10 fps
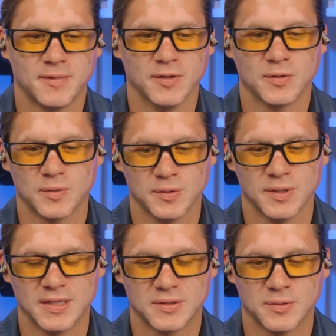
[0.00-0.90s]
local
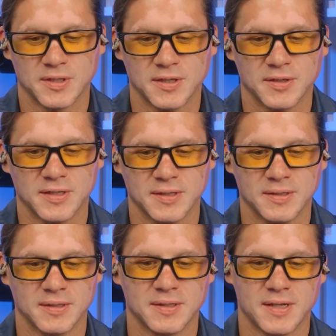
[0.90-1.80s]
high school here,
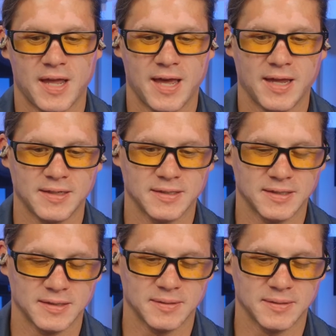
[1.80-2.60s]
he had